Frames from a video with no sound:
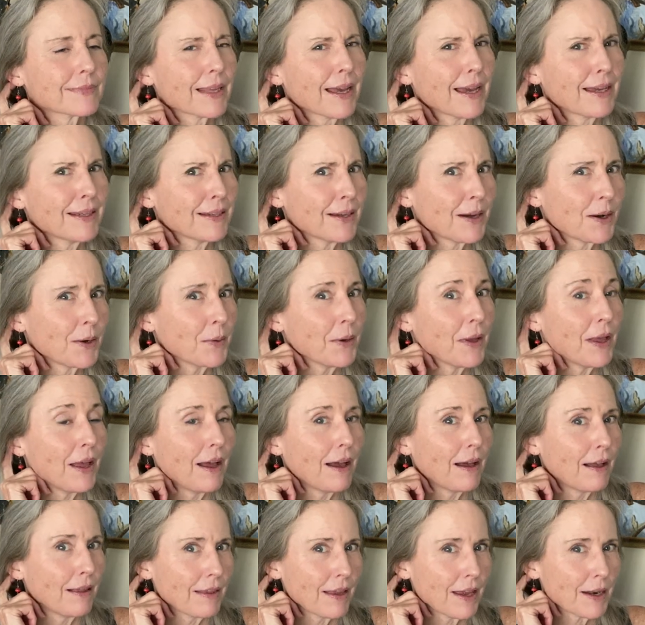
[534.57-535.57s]
I know
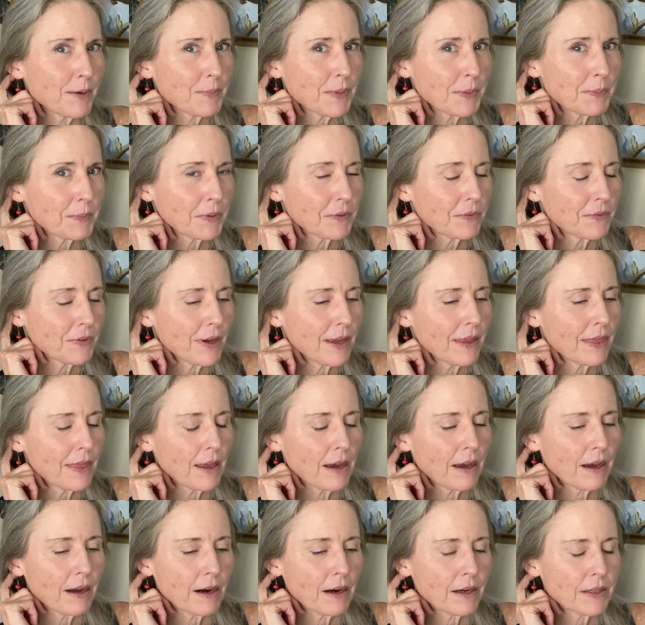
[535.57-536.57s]
a lot of people find
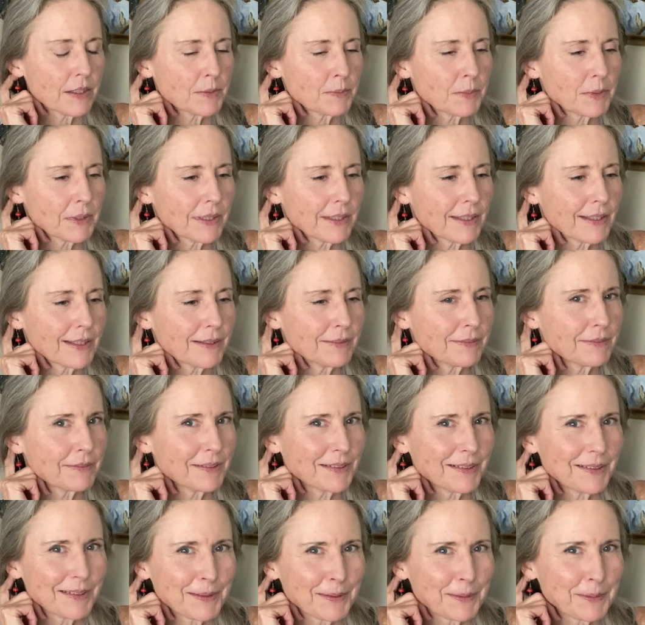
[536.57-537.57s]
that hard to believe,
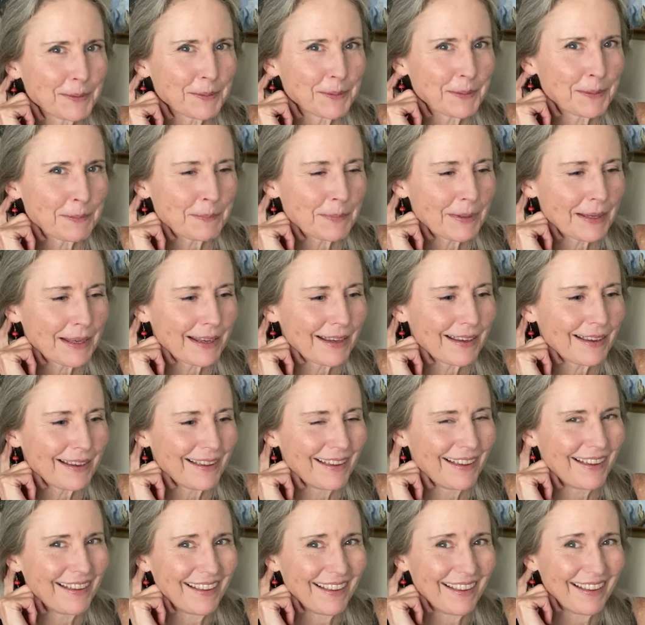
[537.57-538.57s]
including me.
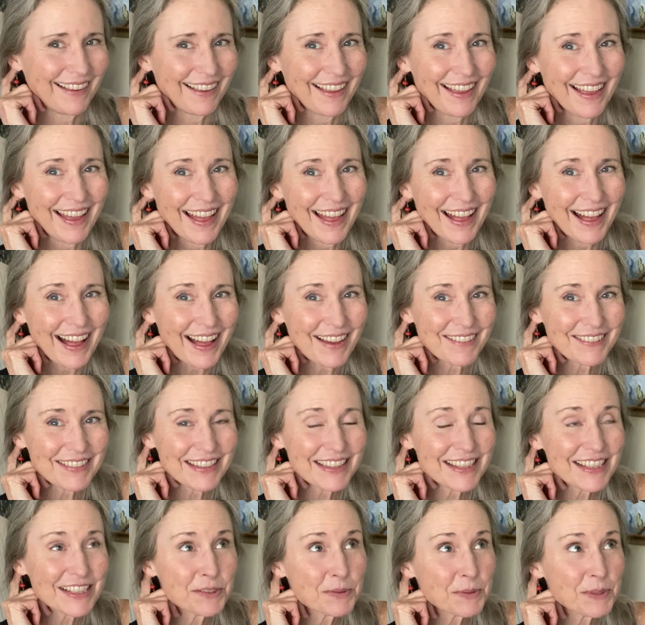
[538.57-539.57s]
I
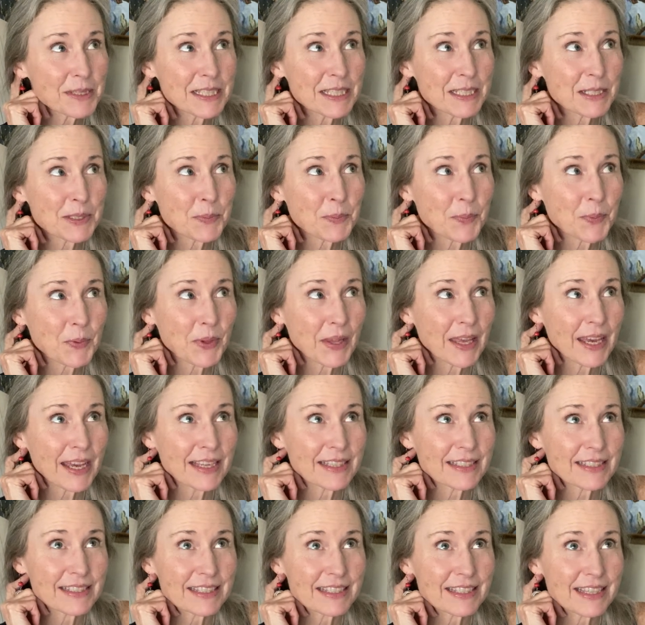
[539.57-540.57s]
mean, this was in a
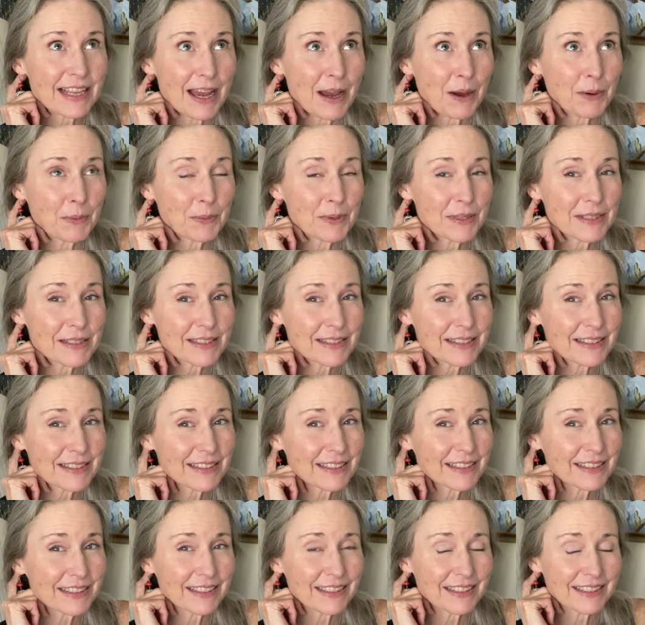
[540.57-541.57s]
place that was
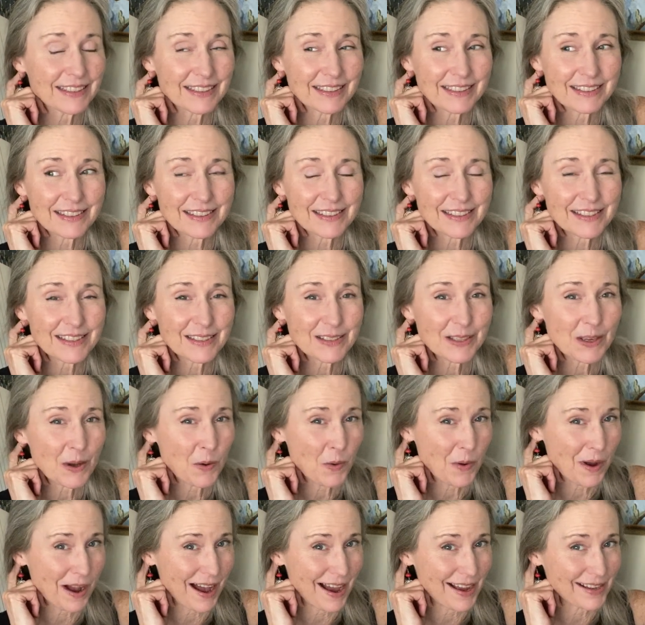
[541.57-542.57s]

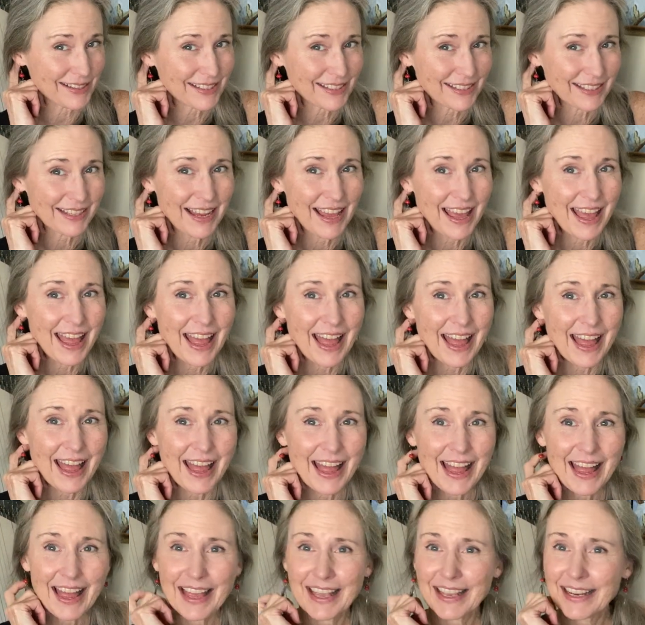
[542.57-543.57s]
so hot.
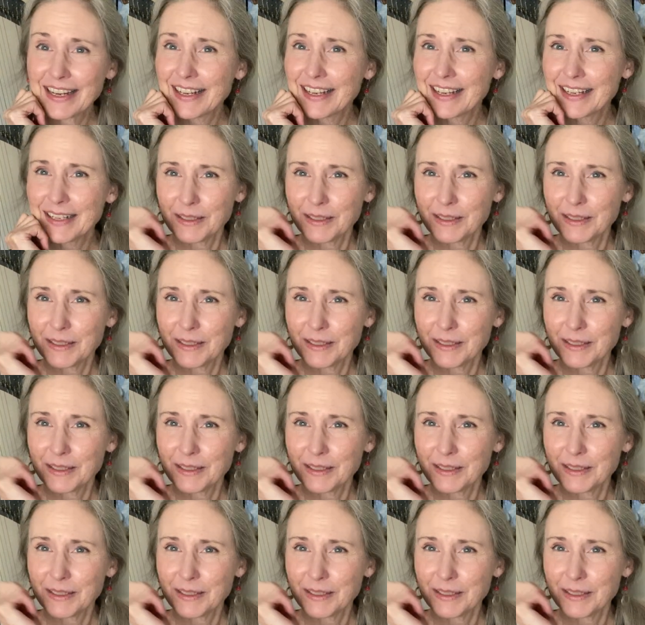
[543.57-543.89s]
And